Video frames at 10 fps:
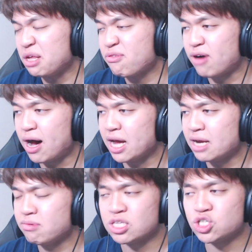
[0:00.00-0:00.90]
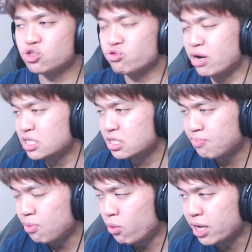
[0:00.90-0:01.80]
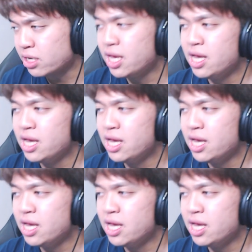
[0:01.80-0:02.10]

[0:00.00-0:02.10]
fine. It's straight to the point.